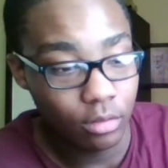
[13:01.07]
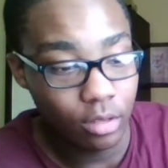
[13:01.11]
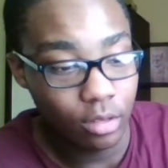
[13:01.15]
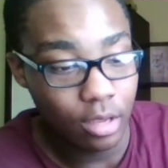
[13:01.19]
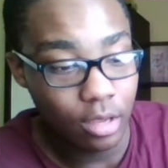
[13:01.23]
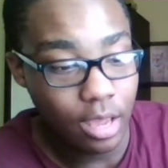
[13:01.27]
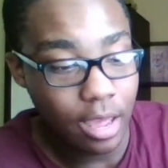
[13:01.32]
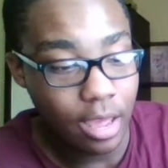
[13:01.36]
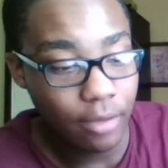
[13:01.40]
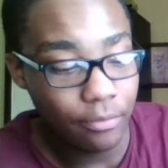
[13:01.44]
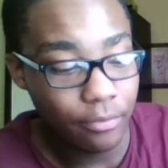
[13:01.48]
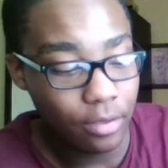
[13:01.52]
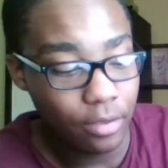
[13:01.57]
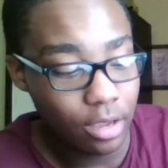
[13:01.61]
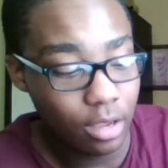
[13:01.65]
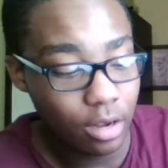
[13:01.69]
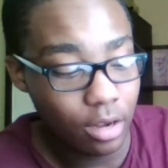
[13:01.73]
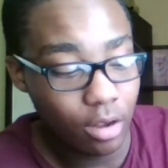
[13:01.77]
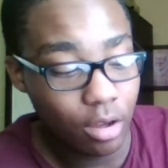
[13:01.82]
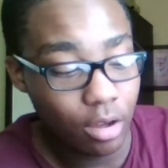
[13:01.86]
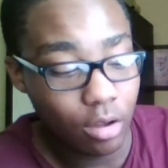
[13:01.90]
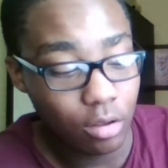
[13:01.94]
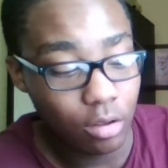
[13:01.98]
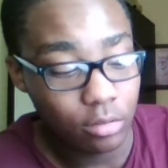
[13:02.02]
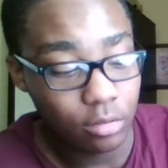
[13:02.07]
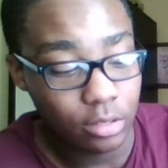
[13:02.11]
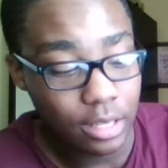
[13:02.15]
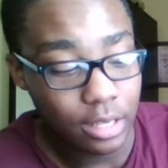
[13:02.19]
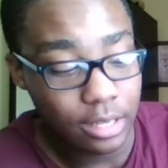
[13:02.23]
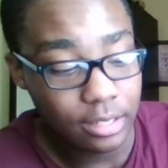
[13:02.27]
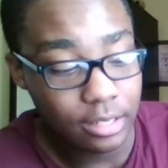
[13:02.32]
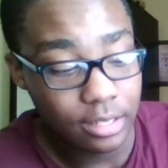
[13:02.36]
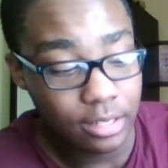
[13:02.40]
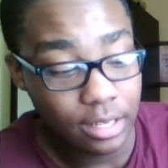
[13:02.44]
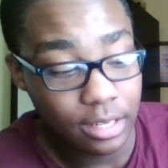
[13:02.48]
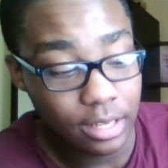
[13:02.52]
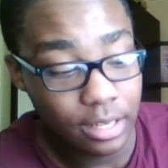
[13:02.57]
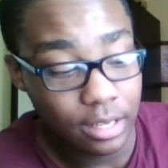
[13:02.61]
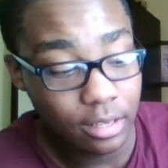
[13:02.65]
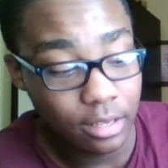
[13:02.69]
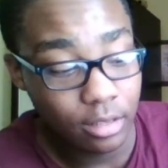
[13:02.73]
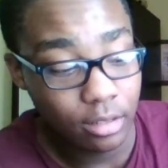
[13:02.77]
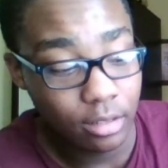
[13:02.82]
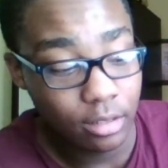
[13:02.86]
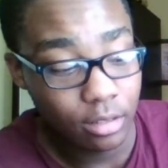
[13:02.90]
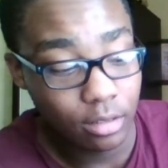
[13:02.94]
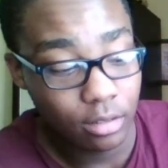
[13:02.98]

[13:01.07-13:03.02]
FN, Alt, and T.